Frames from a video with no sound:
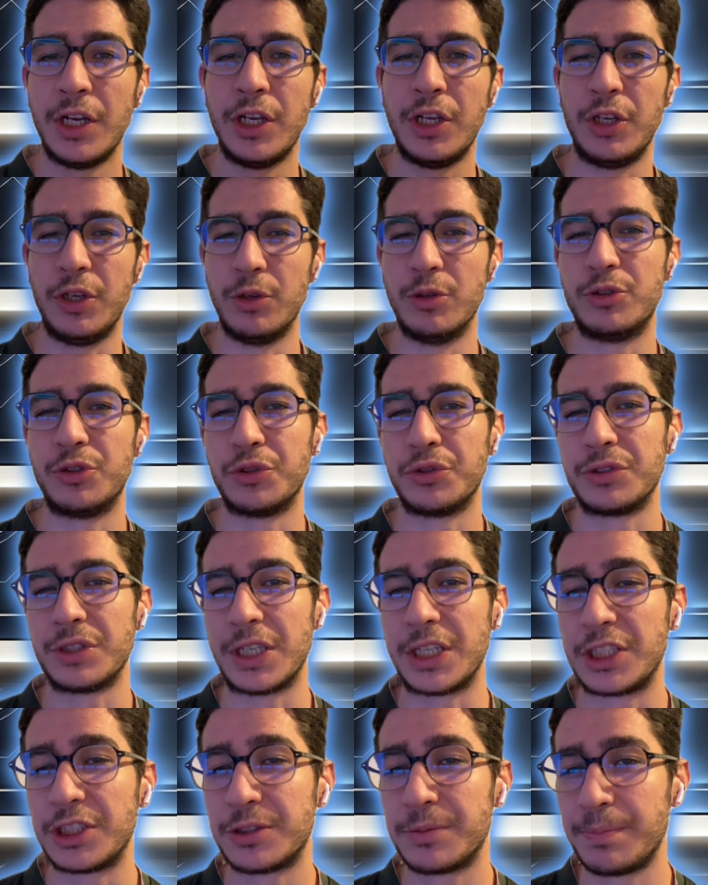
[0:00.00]
users
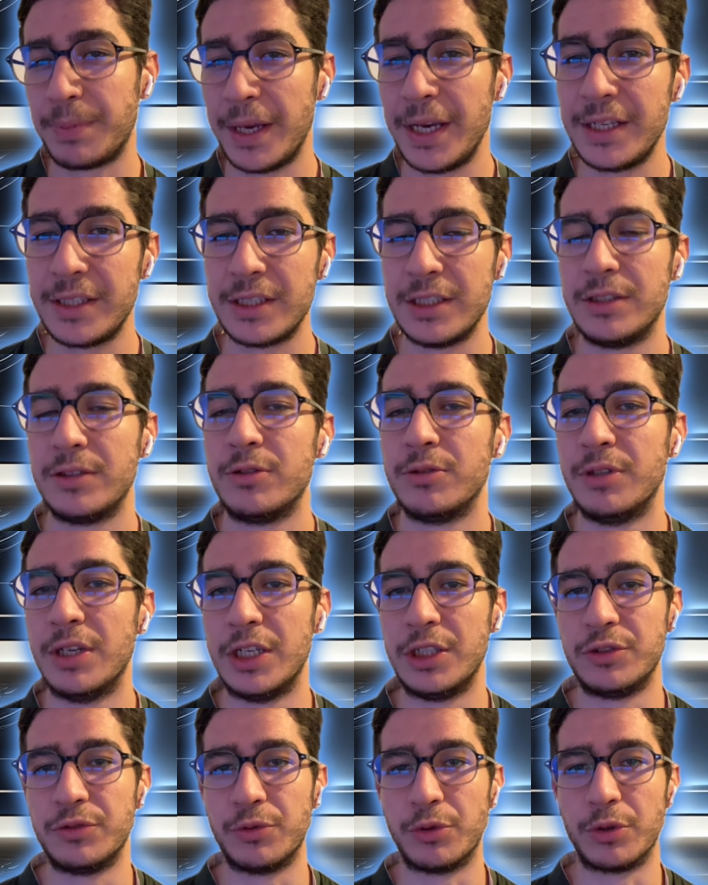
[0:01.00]
expect in
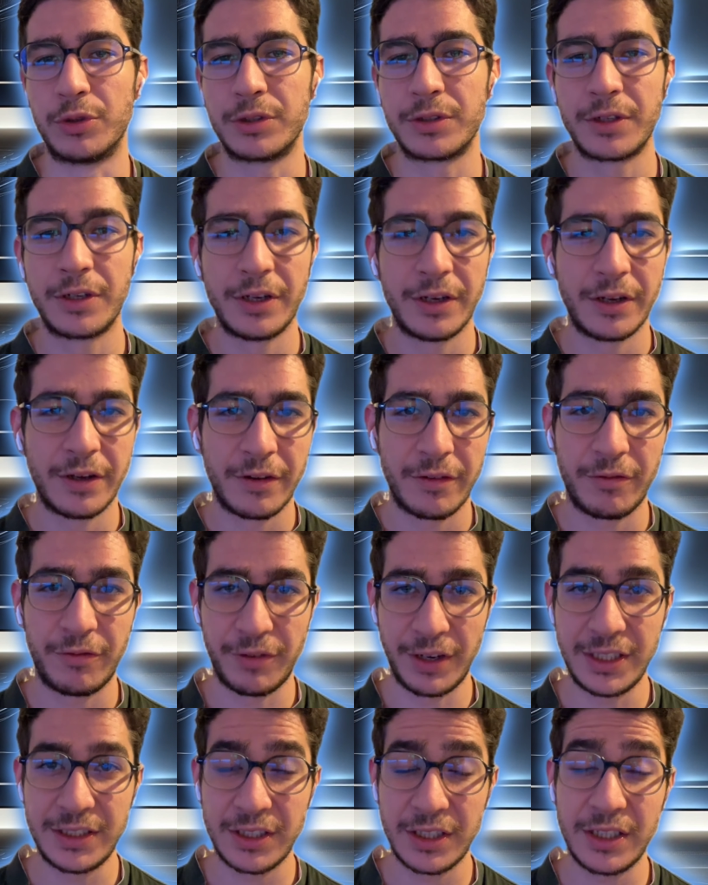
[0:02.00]
today's world.
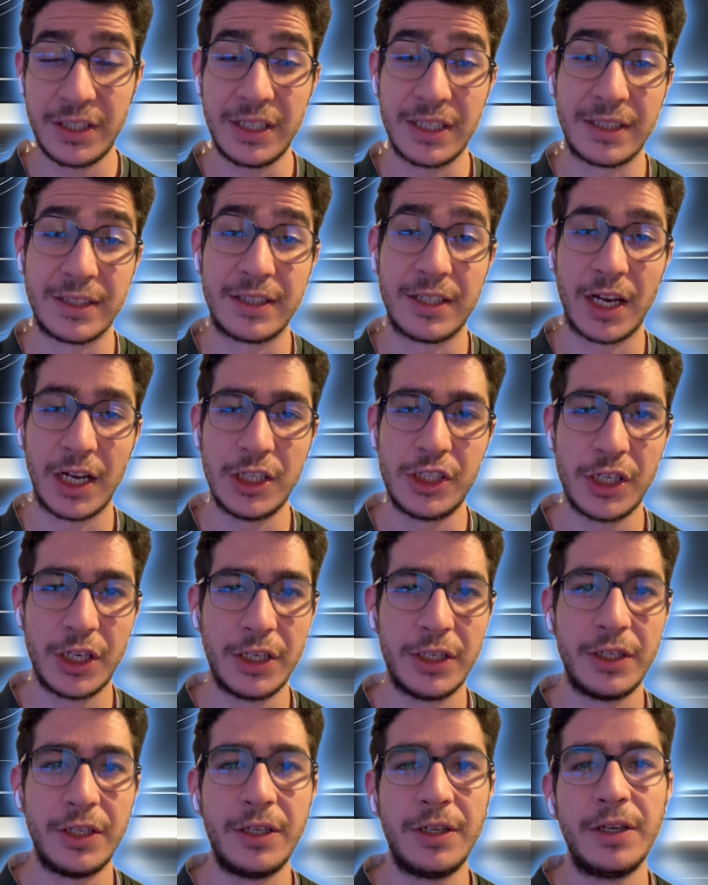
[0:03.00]
Face ID and Touch
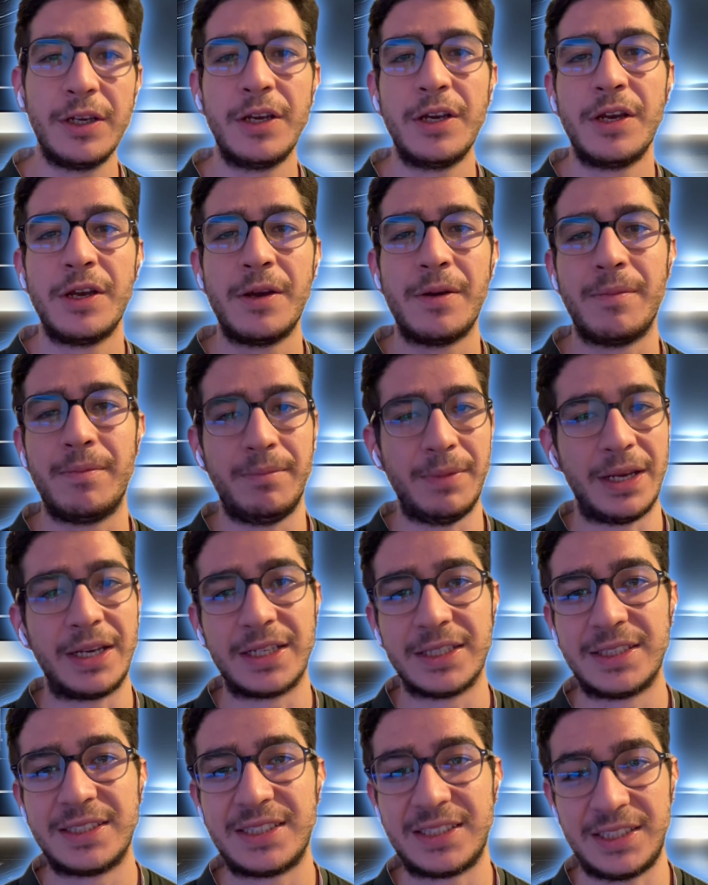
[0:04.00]
ID make
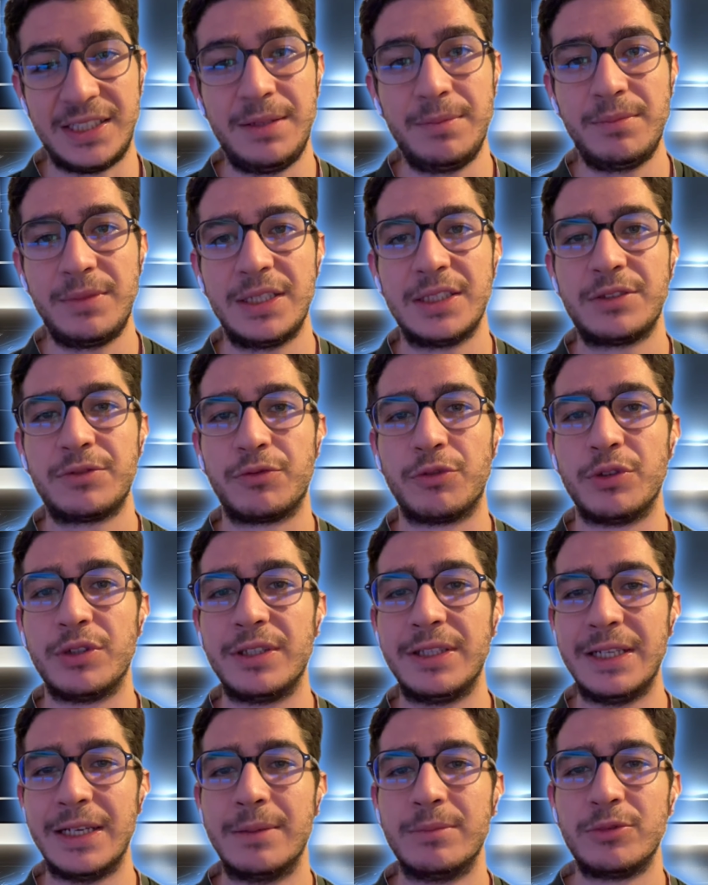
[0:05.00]
it seamless for
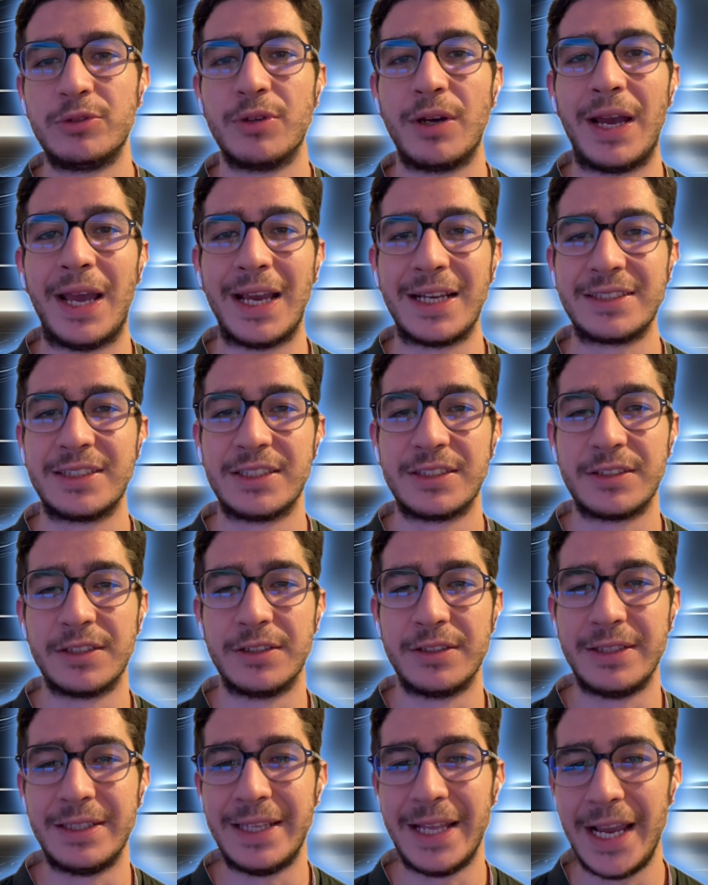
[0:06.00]
them to access their
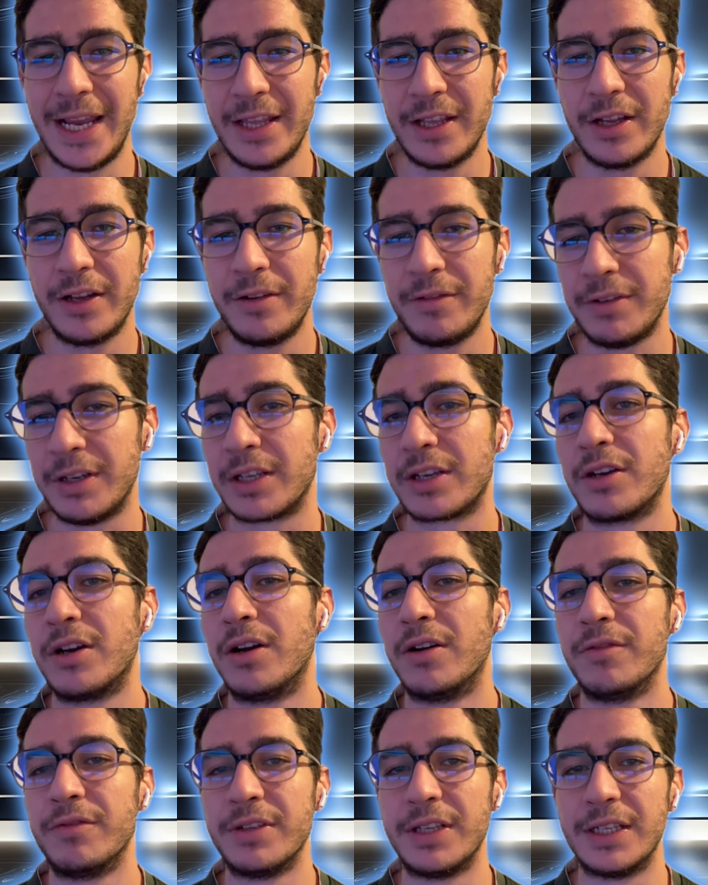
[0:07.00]
data with
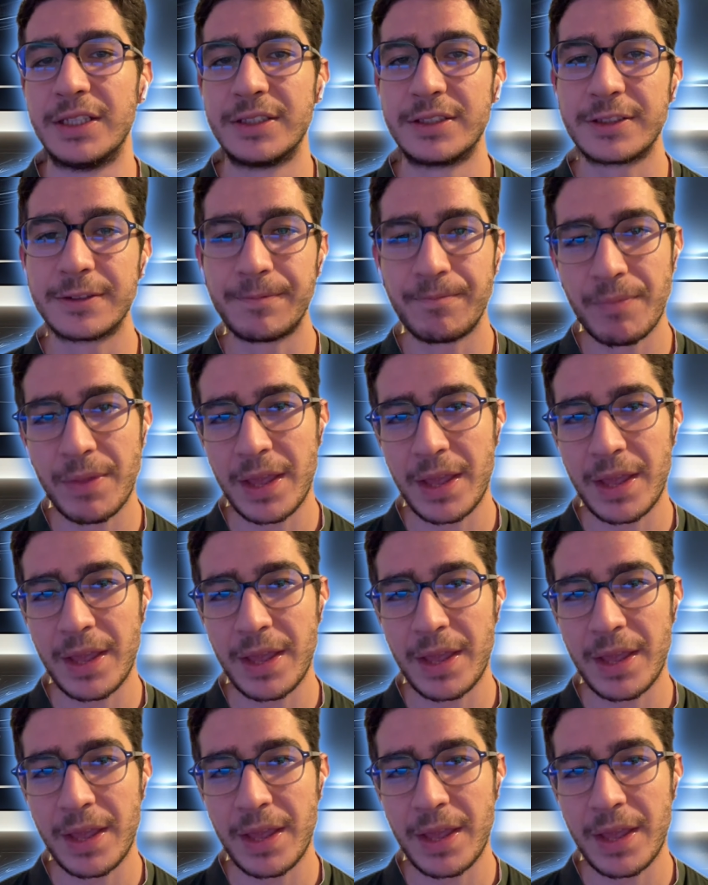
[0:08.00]
confidence.